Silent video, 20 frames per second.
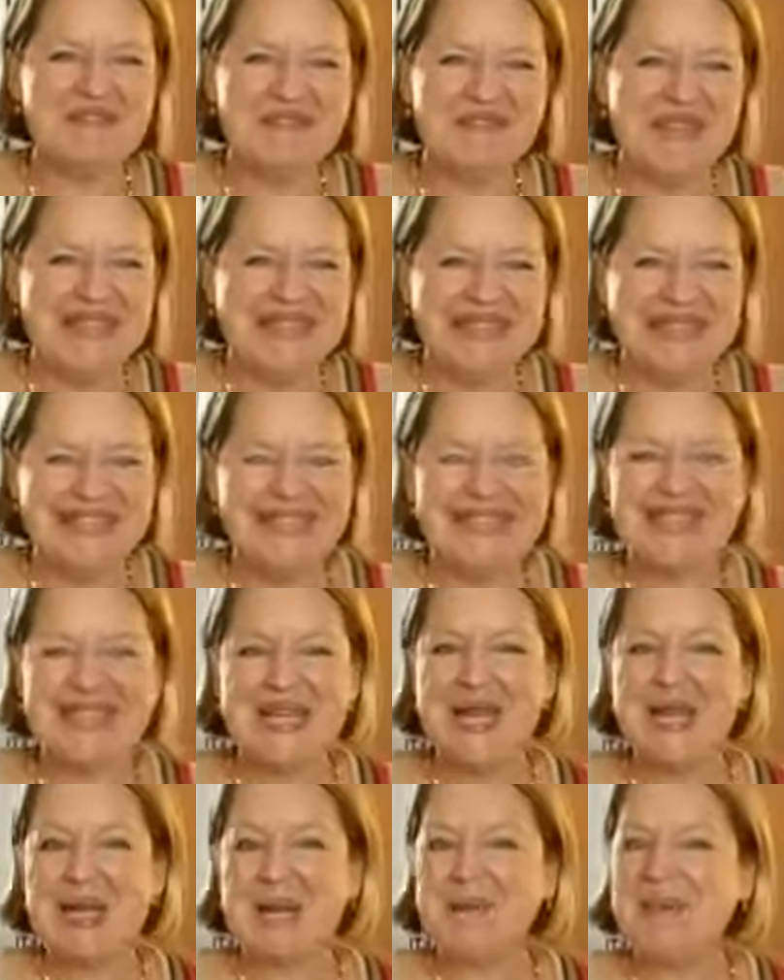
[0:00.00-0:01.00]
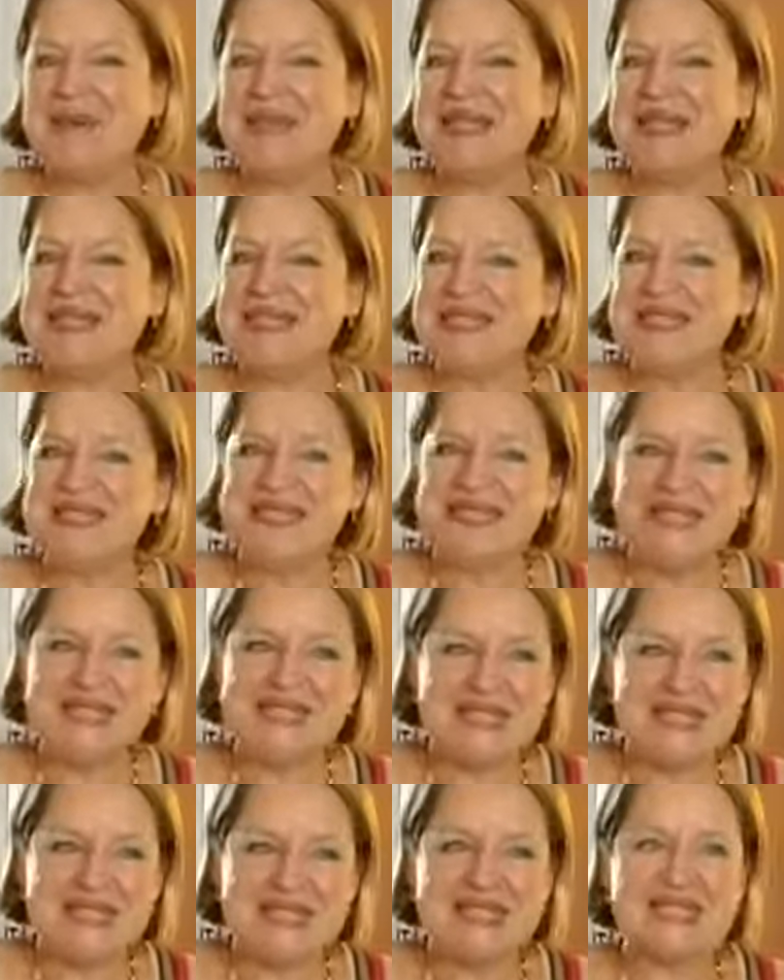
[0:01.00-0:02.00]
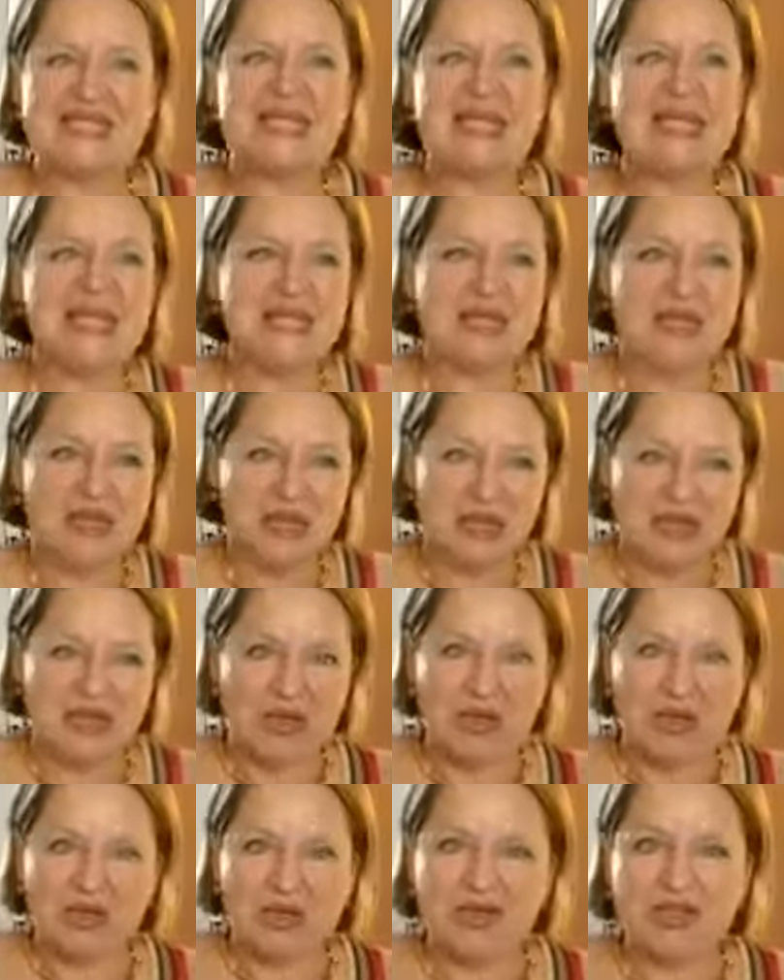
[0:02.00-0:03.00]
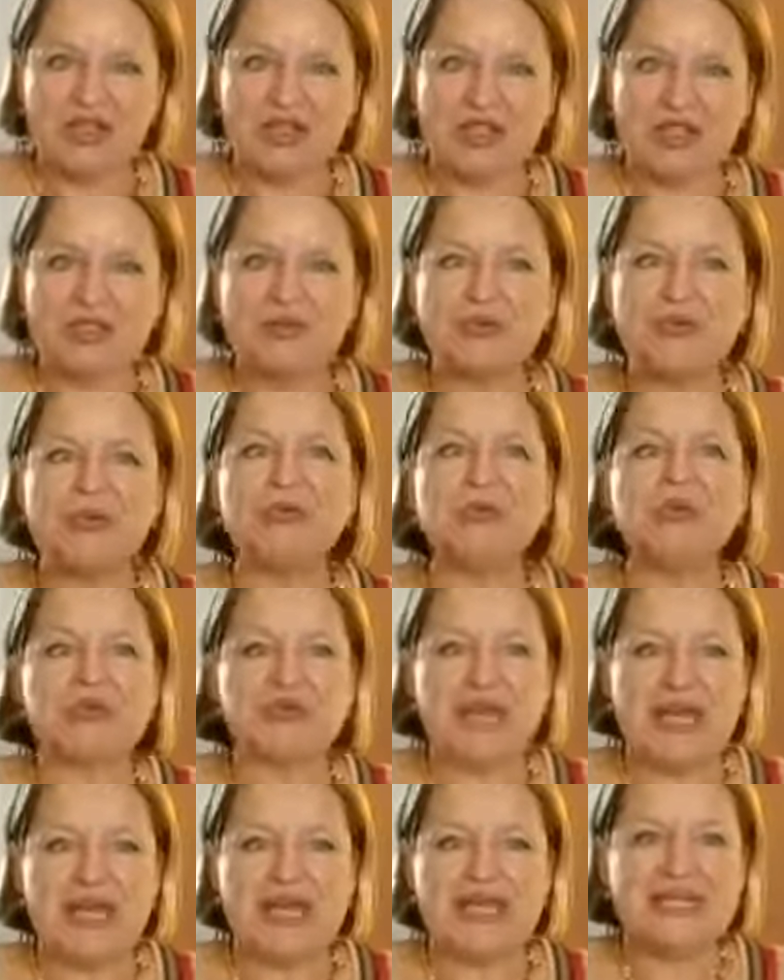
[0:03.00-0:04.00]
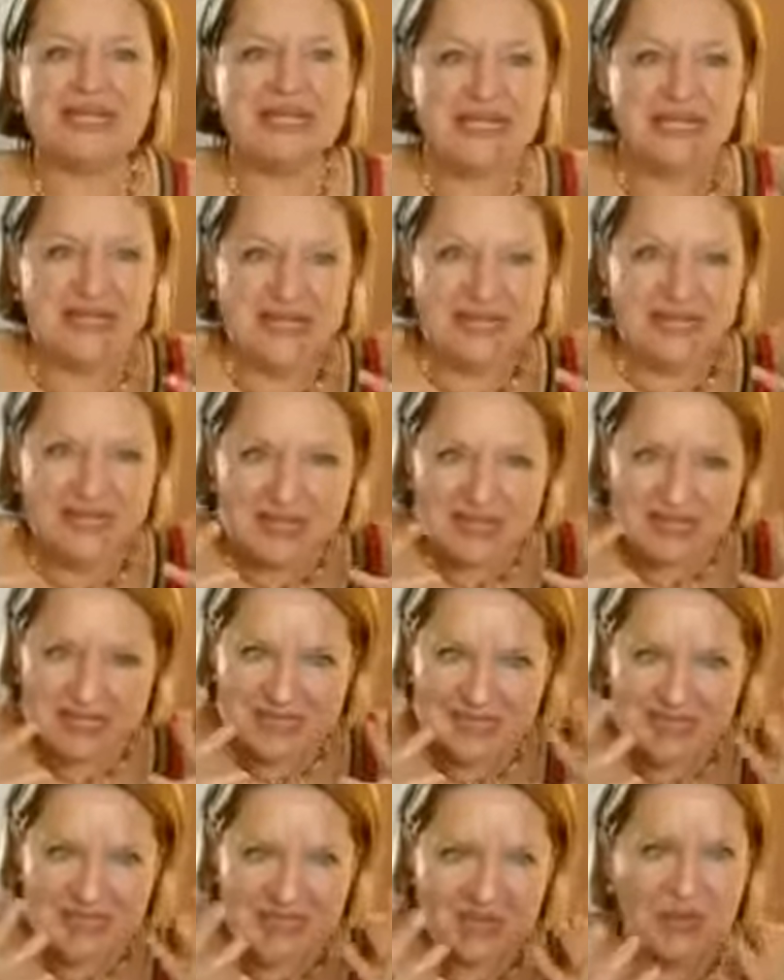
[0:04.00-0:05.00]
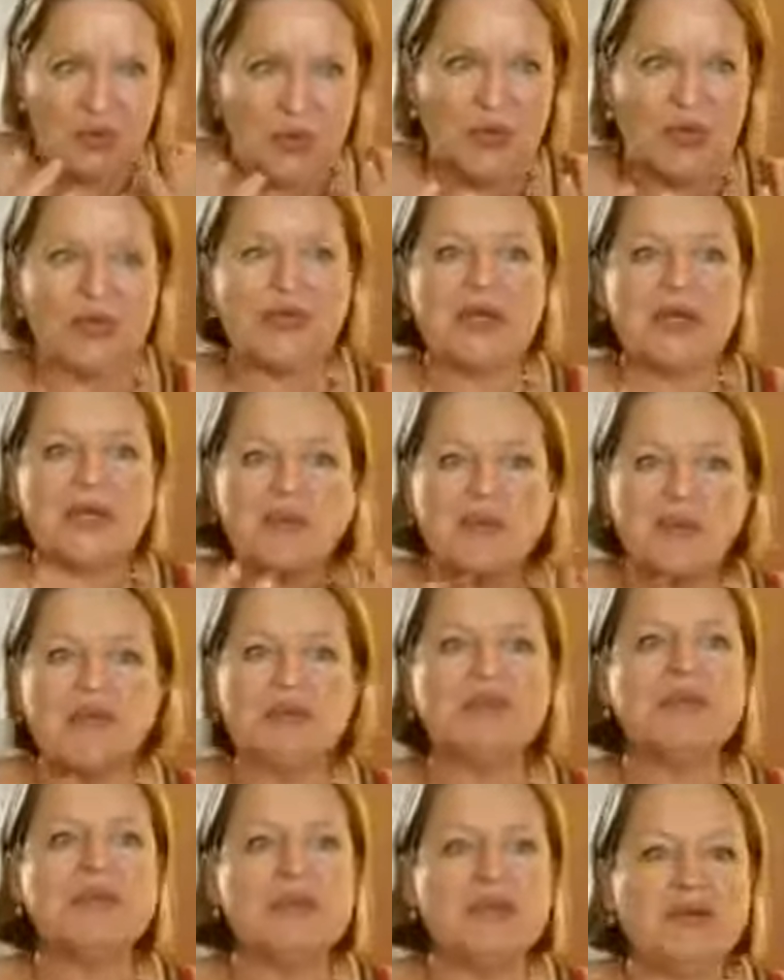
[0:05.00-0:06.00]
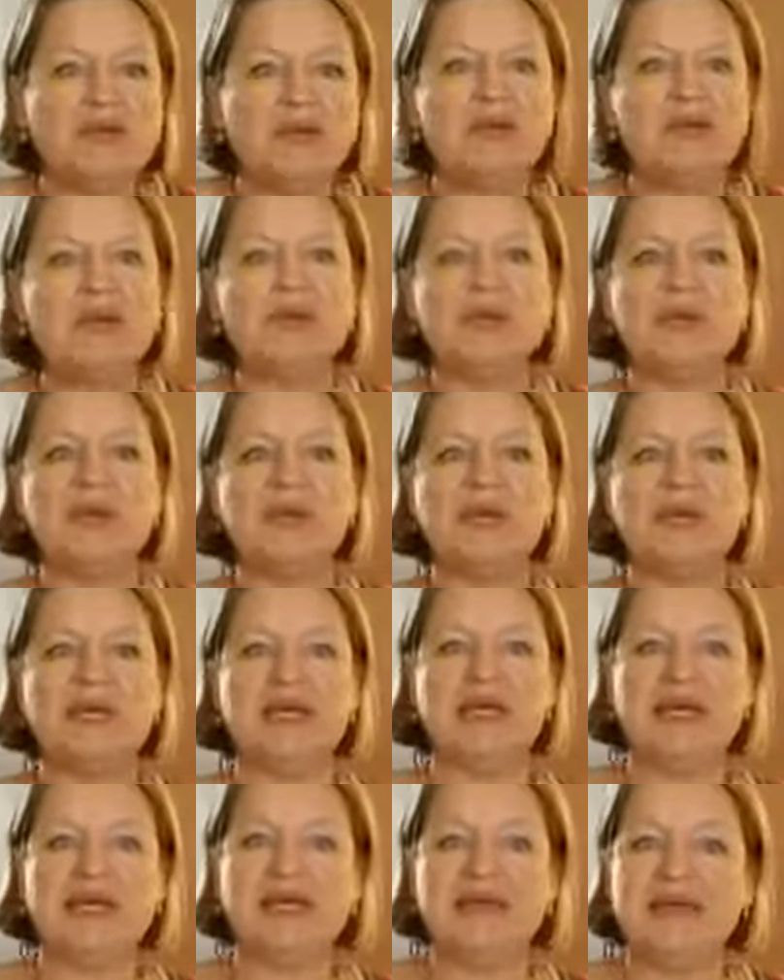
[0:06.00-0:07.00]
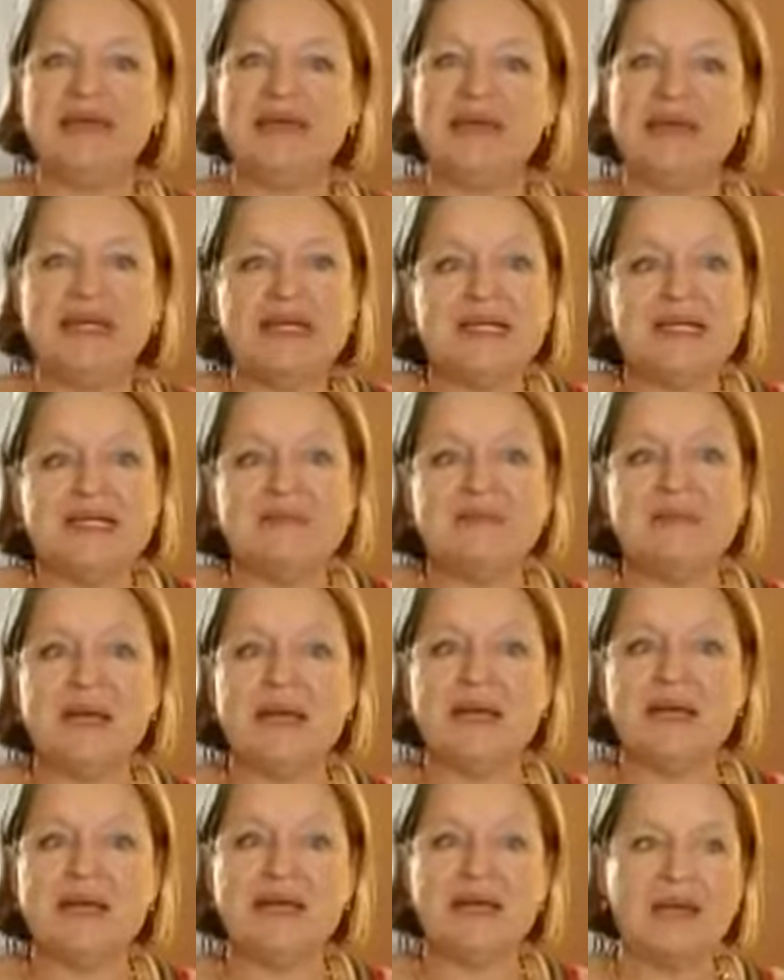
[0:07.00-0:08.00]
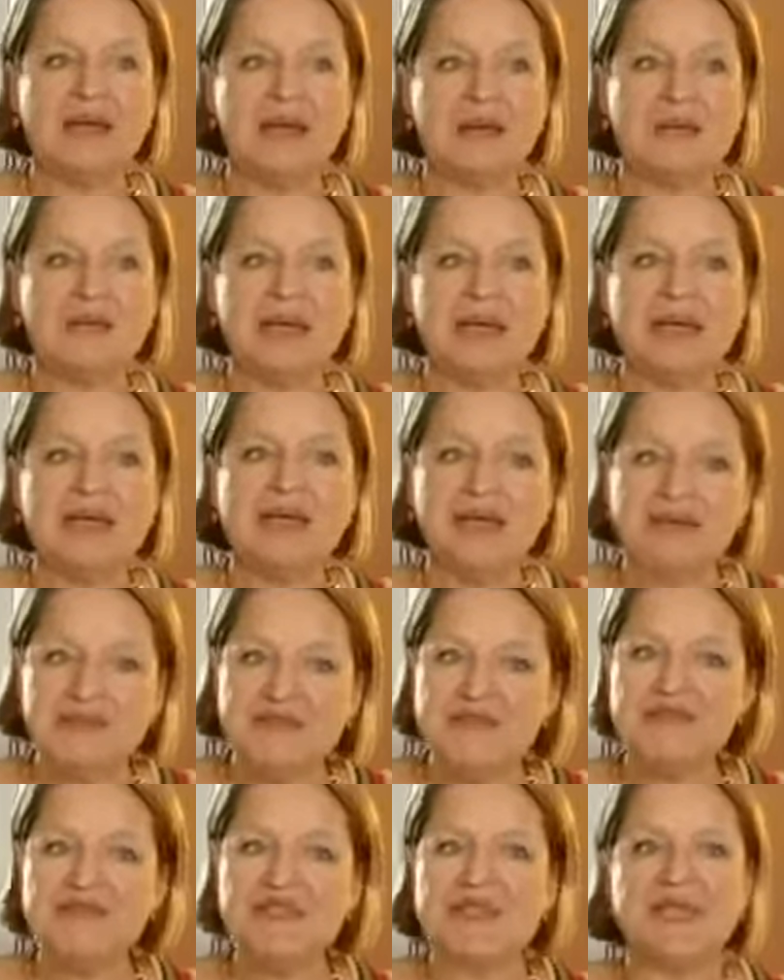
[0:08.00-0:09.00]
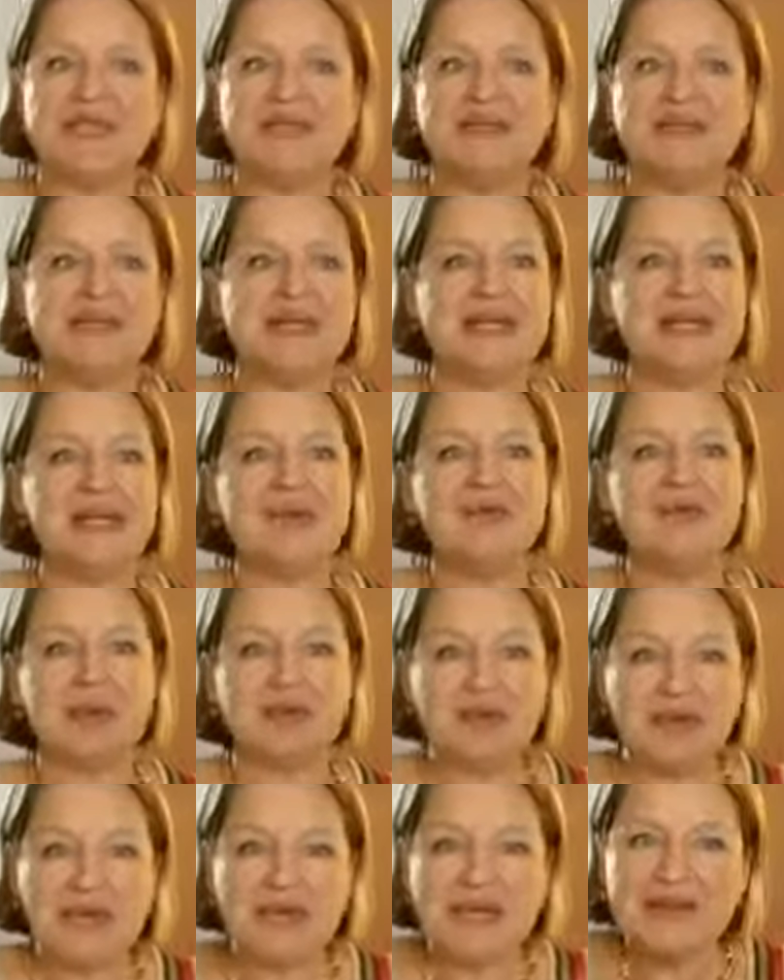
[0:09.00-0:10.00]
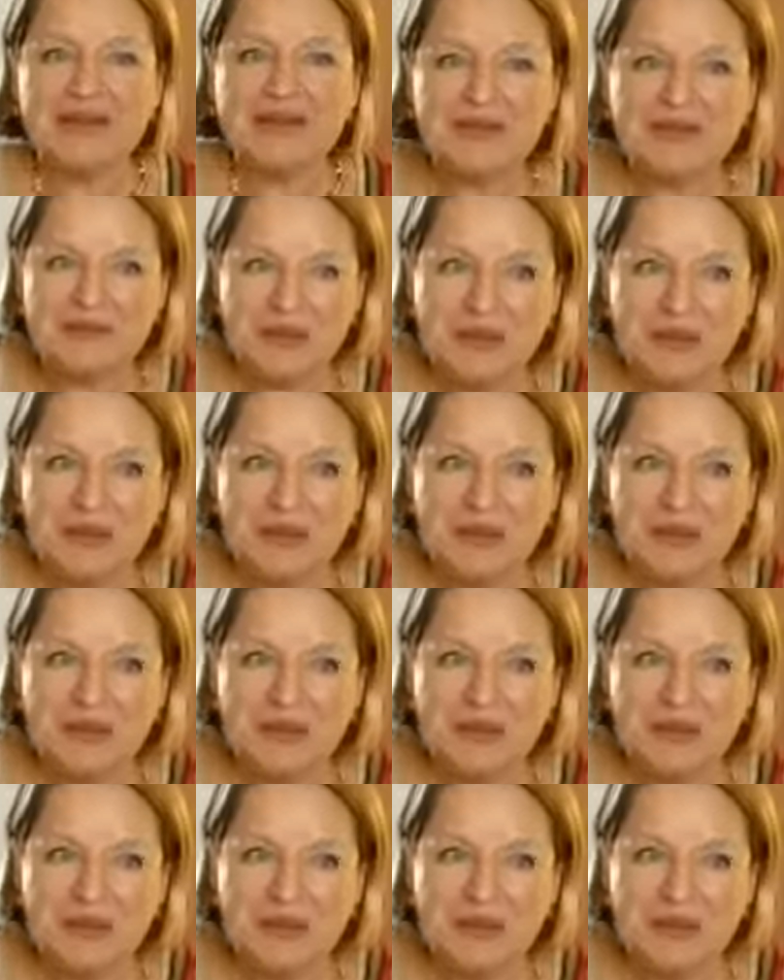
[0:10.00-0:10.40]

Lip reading: failings, but this truth that is working with me and through me, that is my gift that I both can